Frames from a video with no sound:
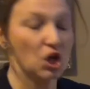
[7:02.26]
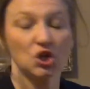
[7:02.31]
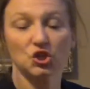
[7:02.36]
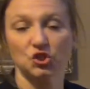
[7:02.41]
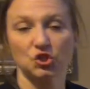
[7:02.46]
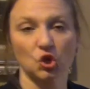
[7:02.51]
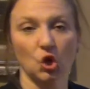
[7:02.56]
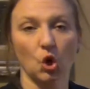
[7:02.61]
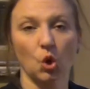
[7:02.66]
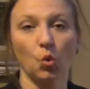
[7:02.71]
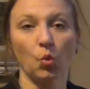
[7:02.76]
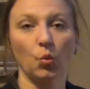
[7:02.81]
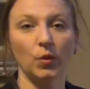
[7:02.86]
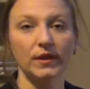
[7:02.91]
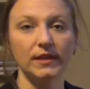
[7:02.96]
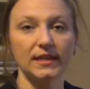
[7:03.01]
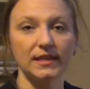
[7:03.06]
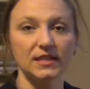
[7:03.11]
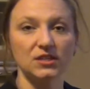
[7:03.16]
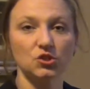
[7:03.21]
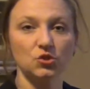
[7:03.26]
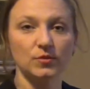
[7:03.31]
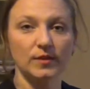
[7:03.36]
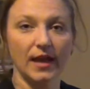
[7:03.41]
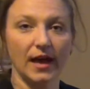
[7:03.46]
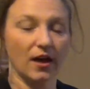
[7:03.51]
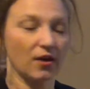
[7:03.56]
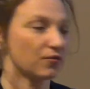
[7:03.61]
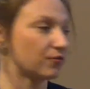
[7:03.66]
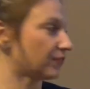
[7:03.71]
So we need to
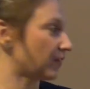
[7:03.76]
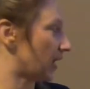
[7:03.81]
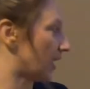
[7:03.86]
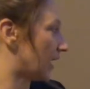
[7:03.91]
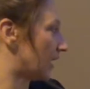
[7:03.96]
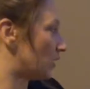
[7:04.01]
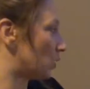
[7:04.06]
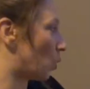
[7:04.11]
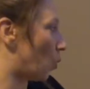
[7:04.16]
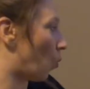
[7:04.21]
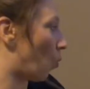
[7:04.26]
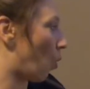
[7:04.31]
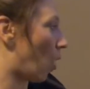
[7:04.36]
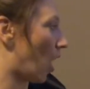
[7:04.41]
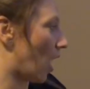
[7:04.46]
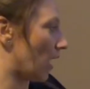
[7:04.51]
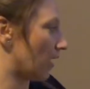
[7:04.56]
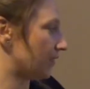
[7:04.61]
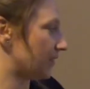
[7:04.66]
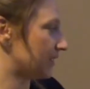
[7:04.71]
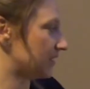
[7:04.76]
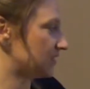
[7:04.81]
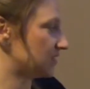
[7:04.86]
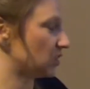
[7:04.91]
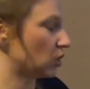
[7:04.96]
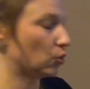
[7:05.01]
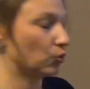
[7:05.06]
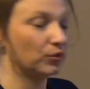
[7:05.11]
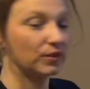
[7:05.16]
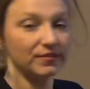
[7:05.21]
now find y. That is
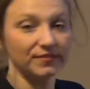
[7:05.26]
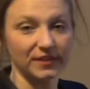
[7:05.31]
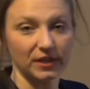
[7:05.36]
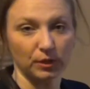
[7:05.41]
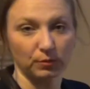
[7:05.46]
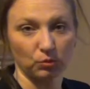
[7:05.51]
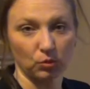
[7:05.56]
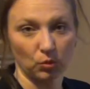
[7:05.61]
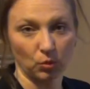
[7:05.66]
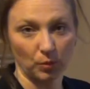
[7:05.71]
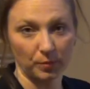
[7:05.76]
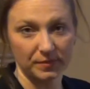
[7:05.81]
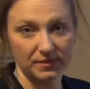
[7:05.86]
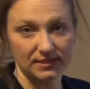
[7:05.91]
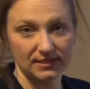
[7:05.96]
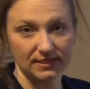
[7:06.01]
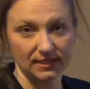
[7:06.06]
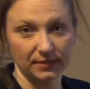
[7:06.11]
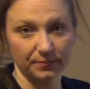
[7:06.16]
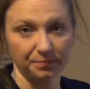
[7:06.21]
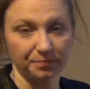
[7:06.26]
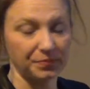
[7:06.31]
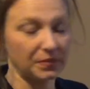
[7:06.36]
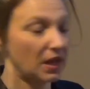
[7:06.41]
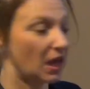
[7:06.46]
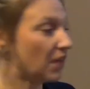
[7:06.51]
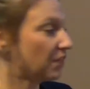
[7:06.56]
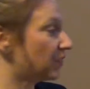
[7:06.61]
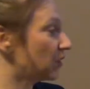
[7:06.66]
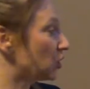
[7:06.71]
the only variable we're missing.
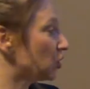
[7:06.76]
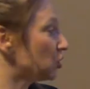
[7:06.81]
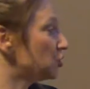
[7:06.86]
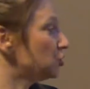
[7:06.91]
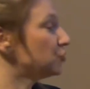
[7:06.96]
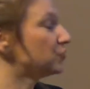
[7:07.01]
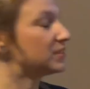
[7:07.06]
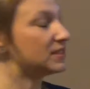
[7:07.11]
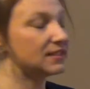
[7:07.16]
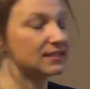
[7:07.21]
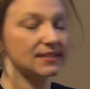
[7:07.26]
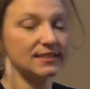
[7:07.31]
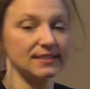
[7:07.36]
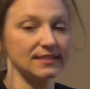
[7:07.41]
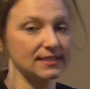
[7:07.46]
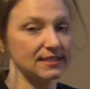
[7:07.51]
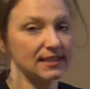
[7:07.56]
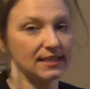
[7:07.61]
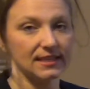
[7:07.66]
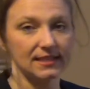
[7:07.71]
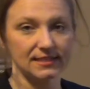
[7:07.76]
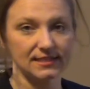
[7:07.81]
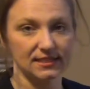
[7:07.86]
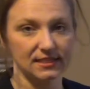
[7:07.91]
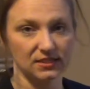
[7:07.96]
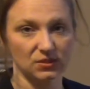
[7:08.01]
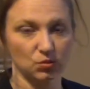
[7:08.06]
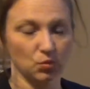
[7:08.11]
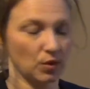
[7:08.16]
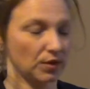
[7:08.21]
The good news is this is the
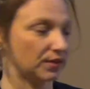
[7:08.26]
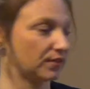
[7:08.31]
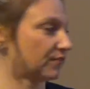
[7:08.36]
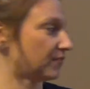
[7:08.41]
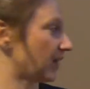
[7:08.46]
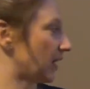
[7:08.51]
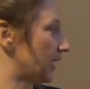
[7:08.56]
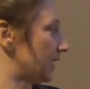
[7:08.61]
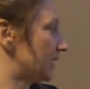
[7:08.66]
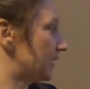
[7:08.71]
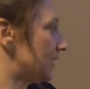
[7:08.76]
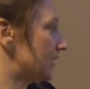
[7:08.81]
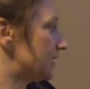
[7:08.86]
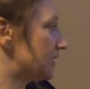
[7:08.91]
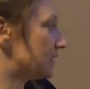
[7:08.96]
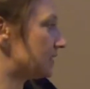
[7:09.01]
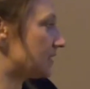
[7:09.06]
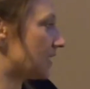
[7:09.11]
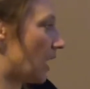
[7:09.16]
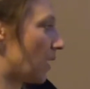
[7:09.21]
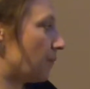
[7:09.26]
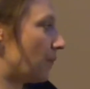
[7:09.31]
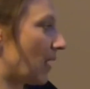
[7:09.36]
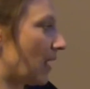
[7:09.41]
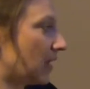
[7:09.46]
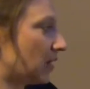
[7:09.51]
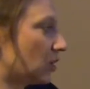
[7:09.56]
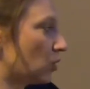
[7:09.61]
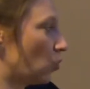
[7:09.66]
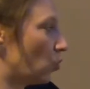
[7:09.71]
easiest one to find. It does not
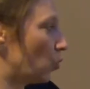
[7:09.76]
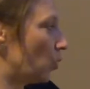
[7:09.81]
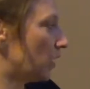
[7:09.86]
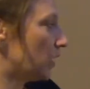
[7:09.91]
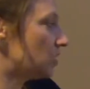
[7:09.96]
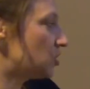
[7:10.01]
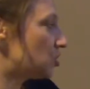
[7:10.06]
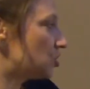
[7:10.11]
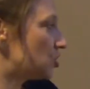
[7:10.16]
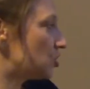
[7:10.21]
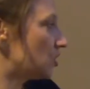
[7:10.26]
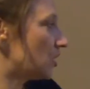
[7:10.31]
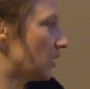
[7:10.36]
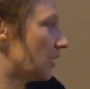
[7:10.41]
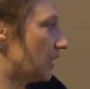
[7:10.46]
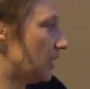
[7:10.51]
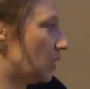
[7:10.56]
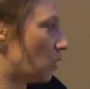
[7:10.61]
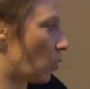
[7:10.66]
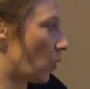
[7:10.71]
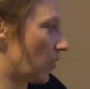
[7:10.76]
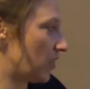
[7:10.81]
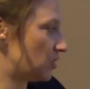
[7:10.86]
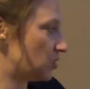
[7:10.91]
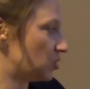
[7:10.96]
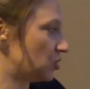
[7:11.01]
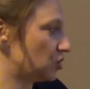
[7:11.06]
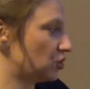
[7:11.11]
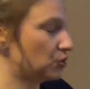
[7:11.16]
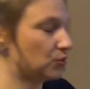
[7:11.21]
matter which
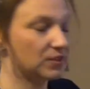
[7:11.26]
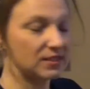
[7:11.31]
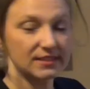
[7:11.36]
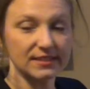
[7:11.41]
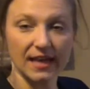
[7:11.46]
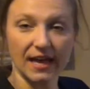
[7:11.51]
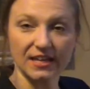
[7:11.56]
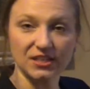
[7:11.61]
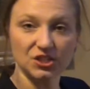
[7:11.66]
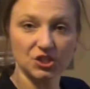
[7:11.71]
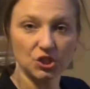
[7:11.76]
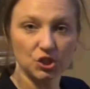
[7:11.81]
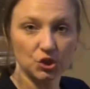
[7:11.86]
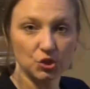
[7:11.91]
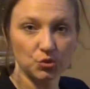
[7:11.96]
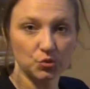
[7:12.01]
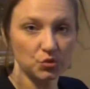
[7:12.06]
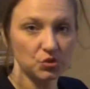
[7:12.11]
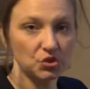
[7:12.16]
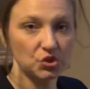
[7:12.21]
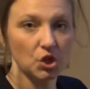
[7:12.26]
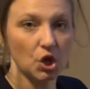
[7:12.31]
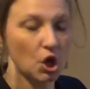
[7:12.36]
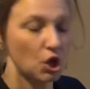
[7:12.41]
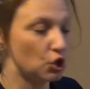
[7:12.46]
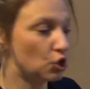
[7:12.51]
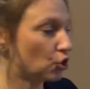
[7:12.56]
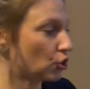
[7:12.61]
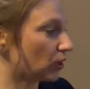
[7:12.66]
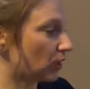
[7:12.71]
equation you decide to use.
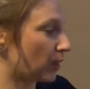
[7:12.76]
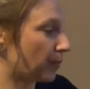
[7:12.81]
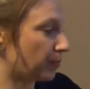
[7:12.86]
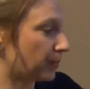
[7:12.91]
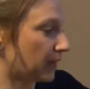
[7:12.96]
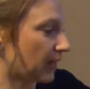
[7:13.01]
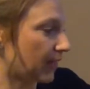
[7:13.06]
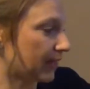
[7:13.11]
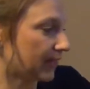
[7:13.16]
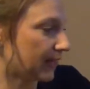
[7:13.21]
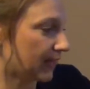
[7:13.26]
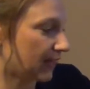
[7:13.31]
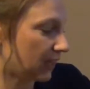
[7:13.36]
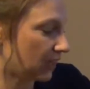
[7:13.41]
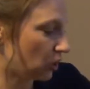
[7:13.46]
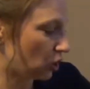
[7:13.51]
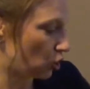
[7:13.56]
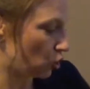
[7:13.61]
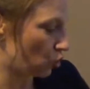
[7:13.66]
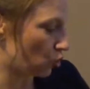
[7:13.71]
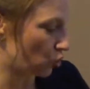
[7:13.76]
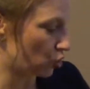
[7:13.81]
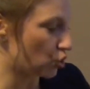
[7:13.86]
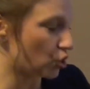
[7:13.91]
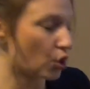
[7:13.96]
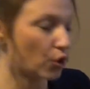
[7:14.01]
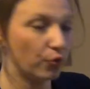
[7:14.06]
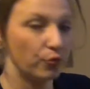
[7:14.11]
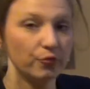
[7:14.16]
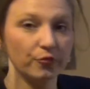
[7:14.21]
You're going to plug in your
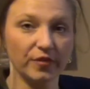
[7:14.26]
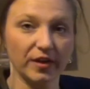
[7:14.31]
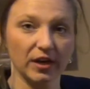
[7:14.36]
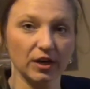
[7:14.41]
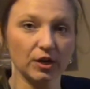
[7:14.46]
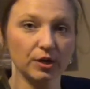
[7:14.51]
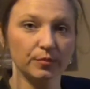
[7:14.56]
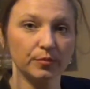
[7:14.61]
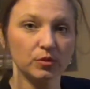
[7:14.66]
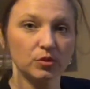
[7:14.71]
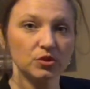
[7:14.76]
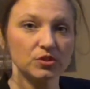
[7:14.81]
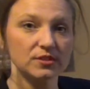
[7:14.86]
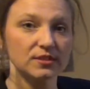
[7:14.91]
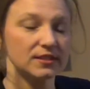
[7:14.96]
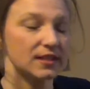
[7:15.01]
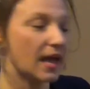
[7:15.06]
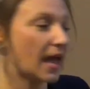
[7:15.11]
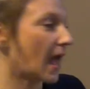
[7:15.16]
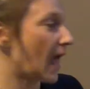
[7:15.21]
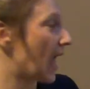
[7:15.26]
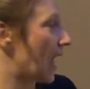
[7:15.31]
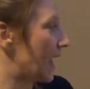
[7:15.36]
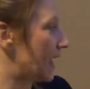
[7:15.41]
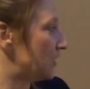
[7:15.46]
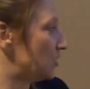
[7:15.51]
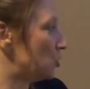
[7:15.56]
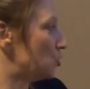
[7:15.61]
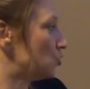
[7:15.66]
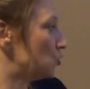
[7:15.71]
known variables
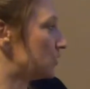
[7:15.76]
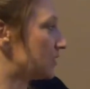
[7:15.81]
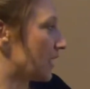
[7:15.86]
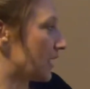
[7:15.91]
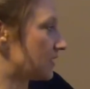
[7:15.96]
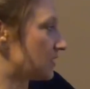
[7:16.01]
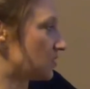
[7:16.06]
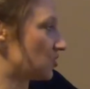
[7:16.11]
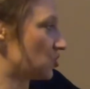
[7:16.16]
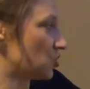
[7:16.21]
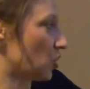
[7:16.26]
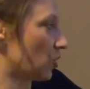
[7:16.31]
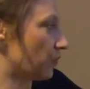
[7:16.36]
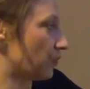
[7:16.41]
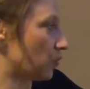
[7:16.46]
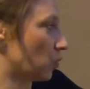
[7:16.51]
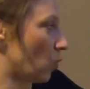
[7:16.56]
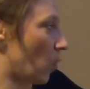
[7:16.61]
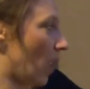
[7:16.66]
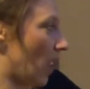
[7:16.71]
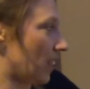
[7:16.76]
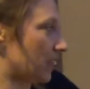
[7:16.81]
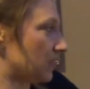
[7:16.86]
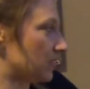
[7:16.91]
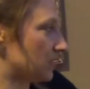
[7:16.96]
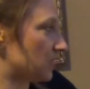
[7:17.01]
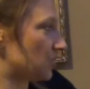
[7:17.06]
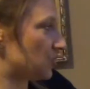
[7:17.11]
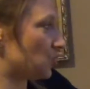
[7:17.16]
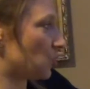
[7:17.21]
and use that to solve for y.
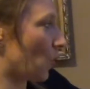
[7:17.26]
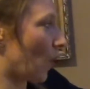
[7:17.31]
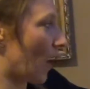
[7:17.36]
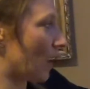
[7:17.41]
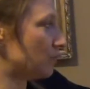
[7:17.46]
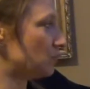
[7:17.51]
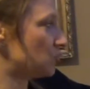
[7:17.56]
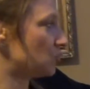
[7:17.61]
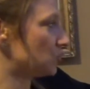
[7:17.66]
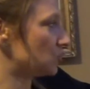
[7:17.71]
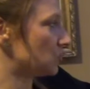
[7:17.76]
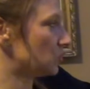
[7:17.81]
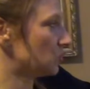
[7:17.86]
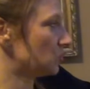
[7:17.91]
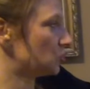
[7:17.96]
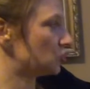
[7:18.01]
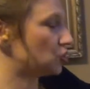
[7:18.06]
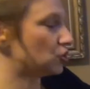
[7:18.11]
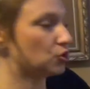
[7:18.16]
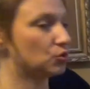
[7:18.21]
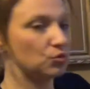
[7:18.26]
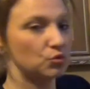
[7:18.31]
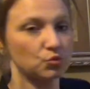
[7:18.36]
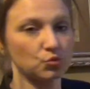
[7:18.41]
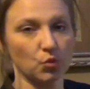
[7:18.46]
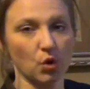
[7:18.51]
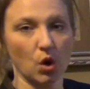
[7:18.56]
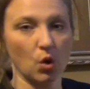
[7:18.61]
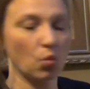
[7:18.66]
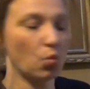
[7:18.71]
So I'm just going to choose
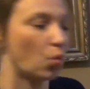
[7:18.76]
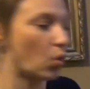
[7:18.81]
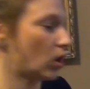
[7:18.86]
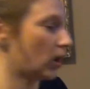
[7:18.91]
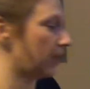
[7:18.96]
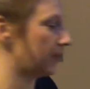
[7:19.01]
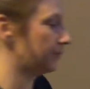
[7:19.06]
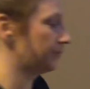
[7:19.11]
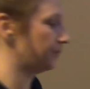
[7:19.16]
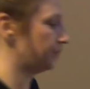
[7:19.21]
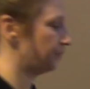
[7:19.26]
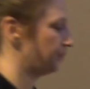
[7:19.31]
row 1.